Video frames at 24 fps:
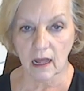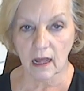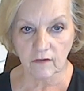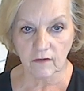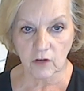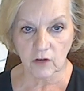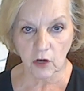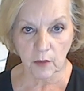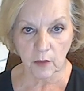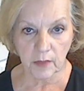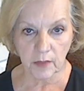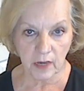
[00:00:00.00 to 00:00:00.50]

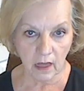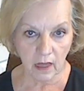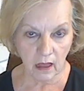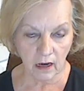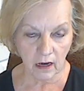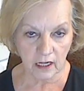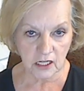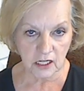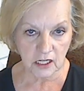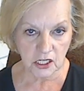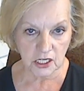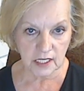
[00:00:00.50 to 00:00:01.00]
And
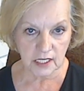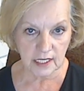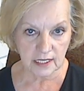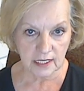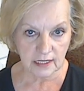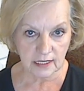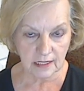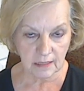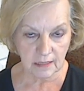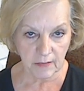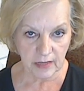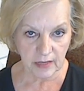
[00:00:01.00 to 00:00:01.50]
also at the
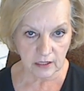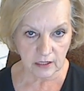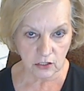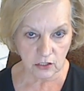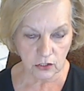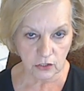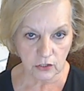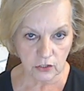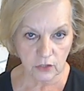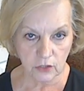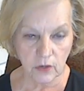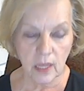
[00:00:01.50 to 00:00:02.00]
end of the
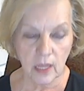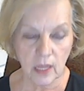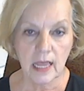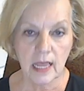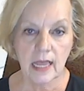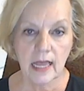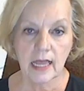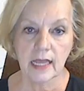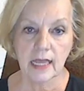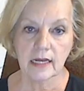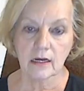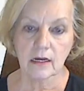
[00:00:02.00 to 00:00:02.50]
chapter,
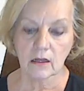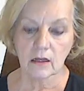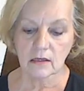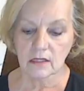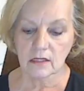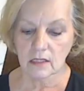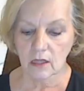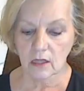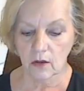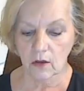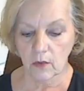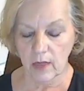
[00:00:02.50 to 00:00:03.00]

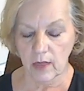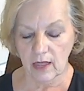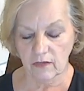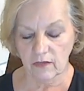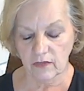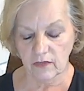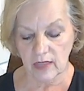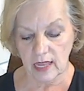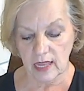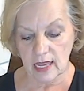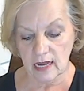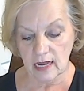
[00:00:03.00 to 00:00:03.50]
there are